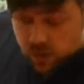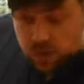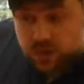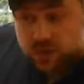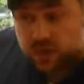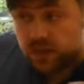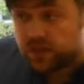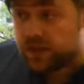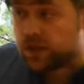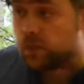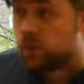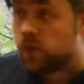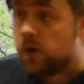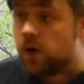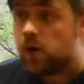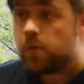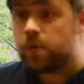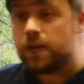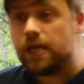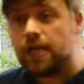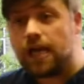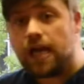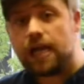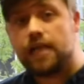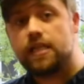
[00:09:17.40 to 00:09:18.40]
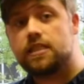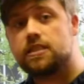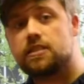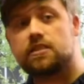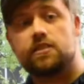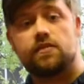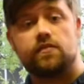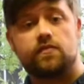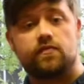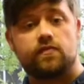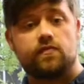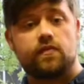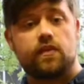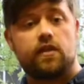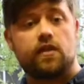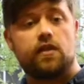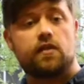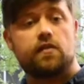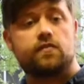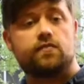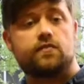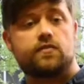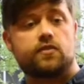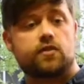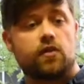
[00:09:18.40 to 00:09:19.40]
also there will be layers
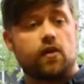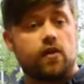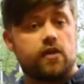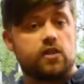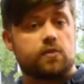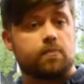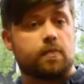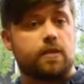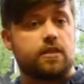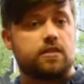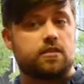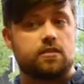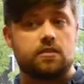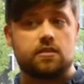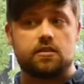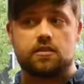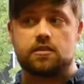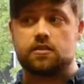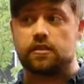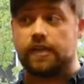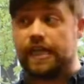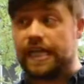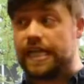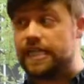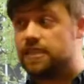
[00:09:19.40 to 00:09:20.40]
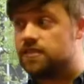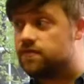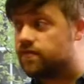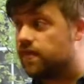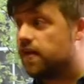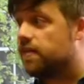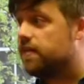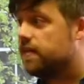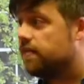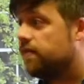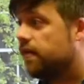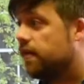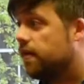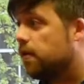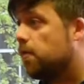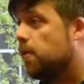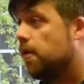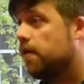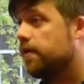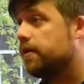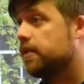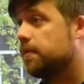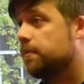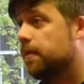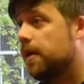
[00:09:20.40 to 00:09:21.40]
of Scottish business that is very, very
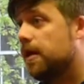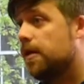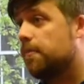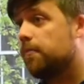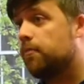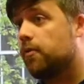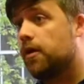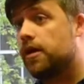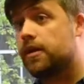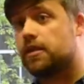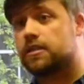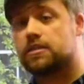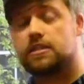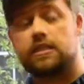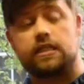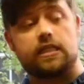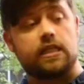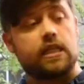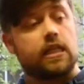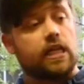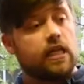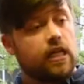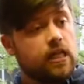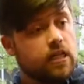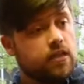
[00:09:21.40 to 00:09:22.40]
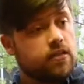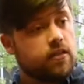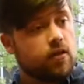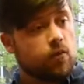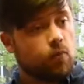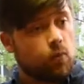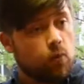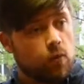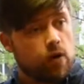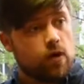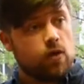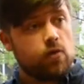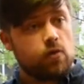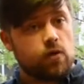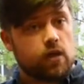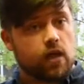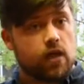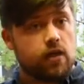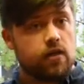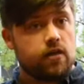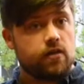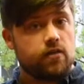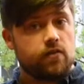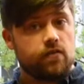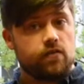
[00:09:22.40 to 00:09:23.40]
worried about Brexit, that will
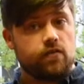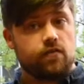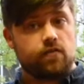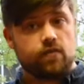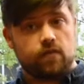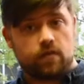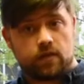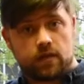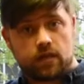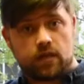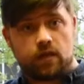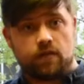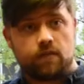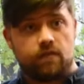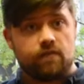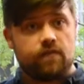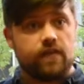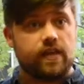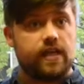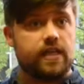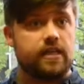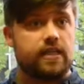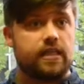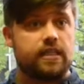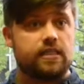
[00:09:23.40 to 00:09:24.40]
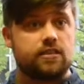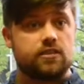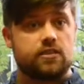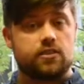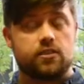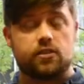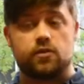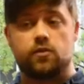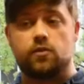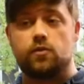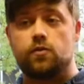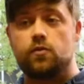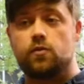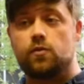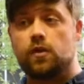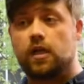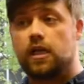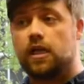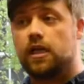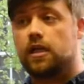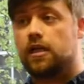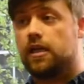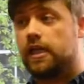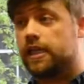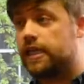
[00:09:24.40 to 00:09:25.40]
kind of, you know, feed into
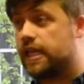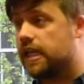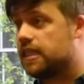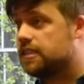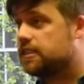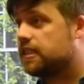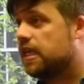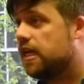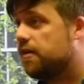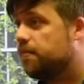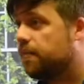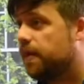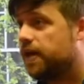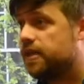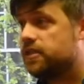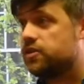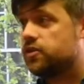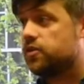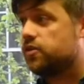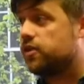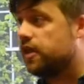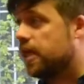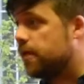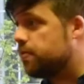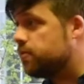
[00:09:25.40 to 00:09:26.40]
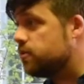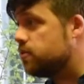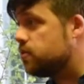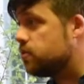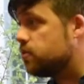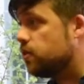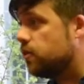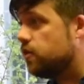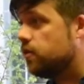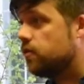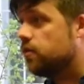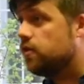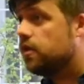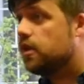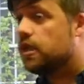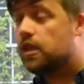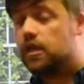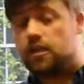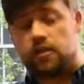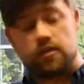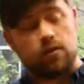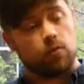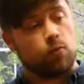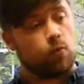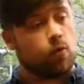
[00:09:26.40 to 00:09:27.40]
a yes campaign should it happen soon,
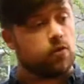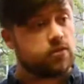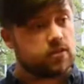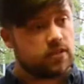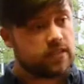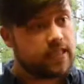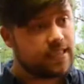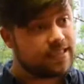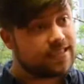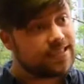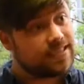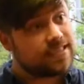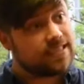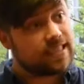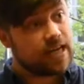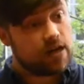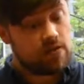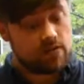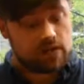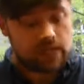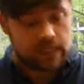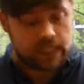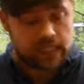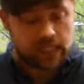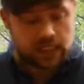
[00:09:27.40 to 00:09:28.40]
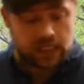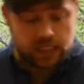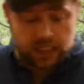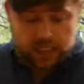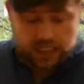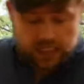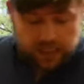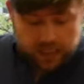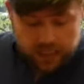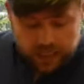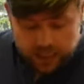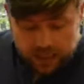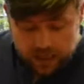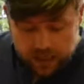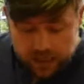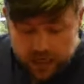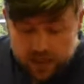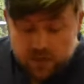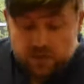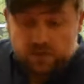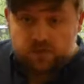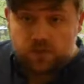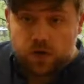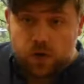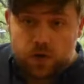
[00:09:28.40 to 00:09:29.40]
that wasn't necessarily.
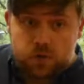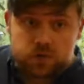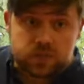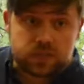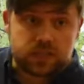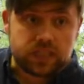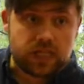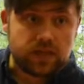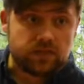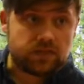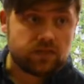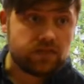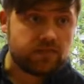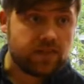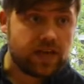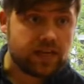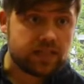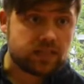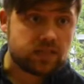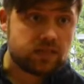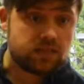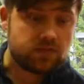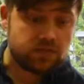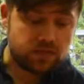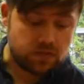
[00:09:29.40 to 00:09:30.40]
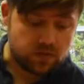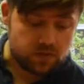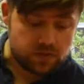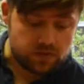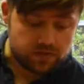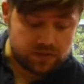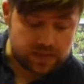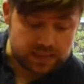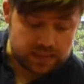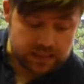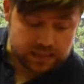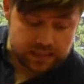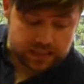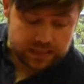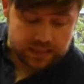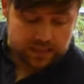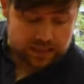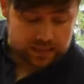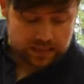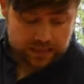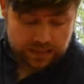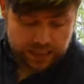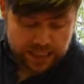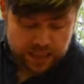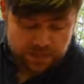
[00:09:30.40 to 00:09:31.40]
And of course the other factor in all of this is
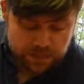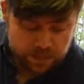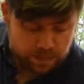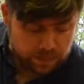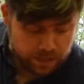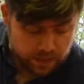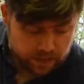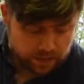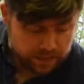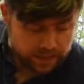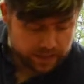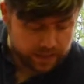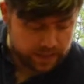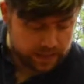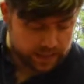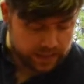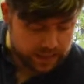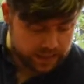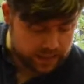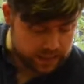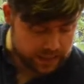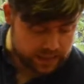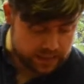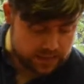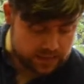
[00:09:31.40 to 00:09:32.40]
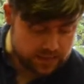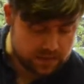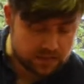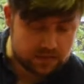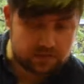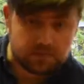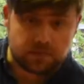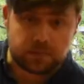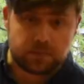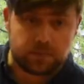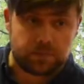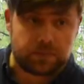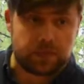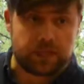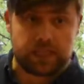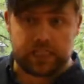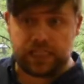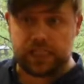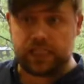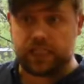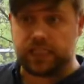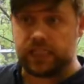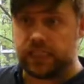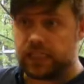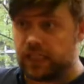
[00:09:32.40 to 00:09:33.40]
that the Labour Party is
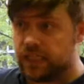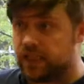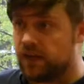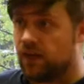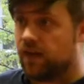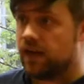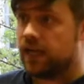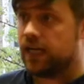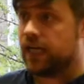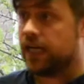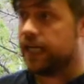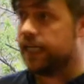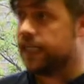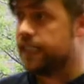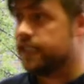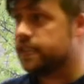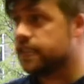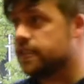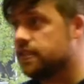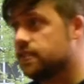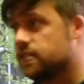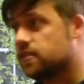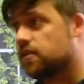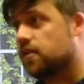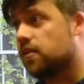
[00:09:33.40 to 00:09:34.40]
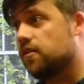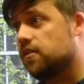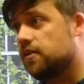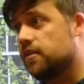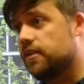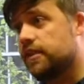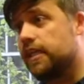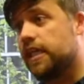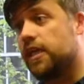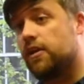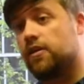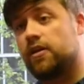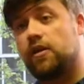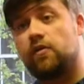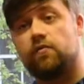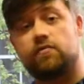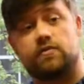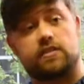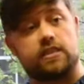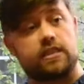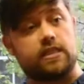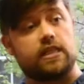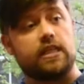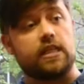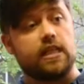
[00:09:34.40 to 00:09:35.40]
completely annihilated in Scotland now, and
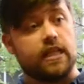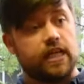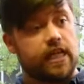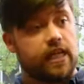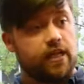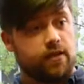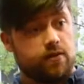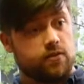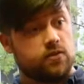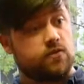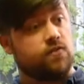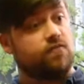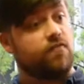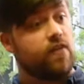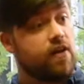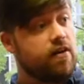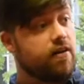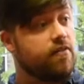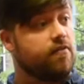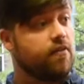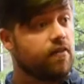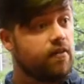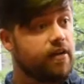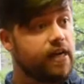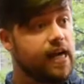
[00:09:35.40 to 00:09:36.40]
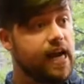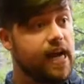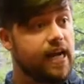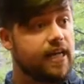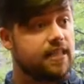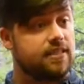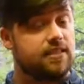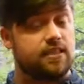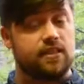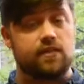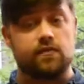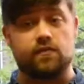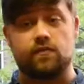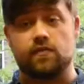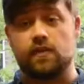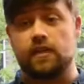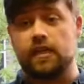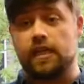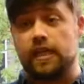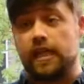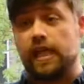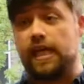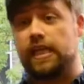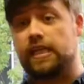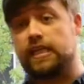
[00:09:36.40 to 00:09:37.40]
obviously it was very, very active
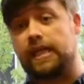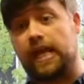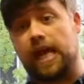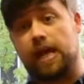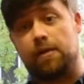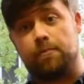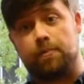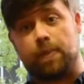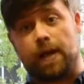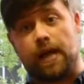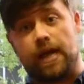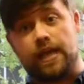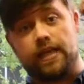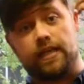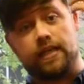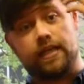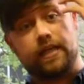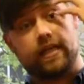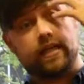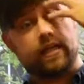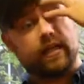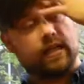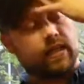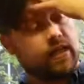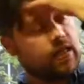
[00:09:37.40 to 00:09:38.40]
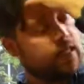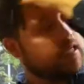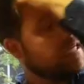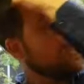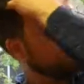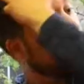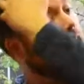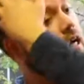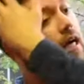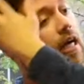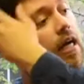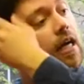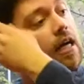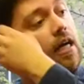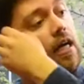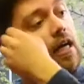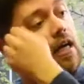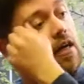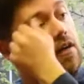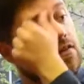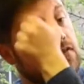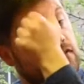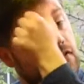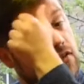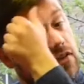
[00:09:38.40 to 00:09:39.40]
in campaigning
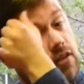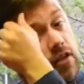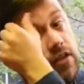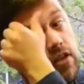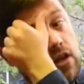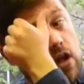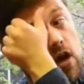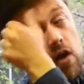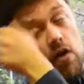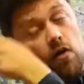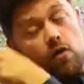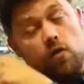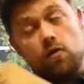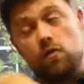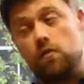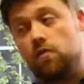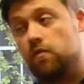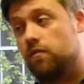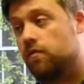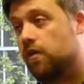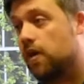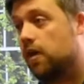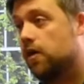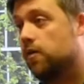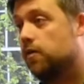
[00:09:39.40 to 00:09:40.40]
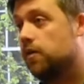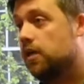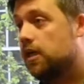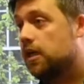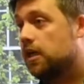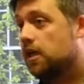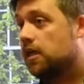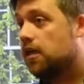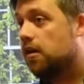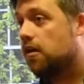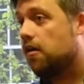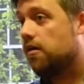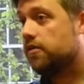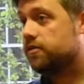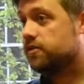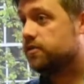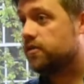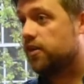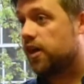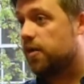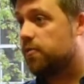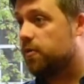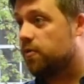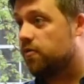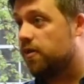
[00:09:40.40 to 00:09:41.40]
for the no vote last
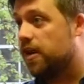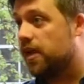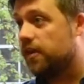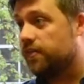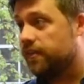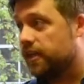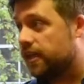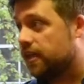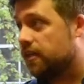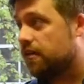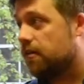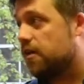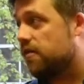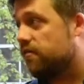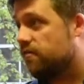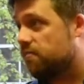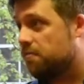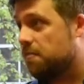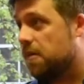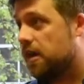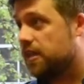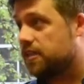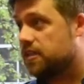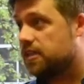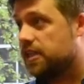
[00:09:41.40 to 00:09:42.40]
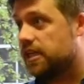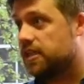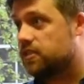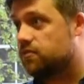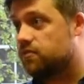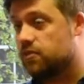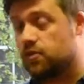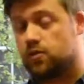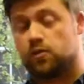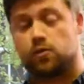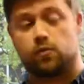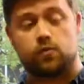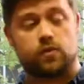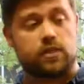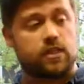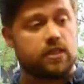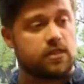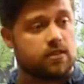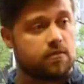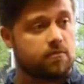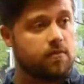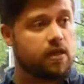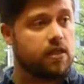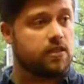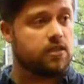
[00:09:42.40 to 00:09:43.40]
time around. They're going to have much less
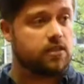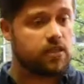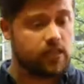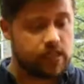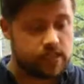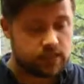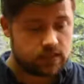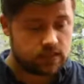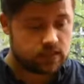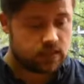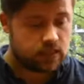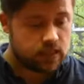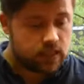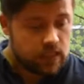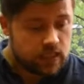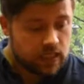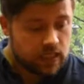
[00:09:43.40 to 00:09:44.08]
resources and much less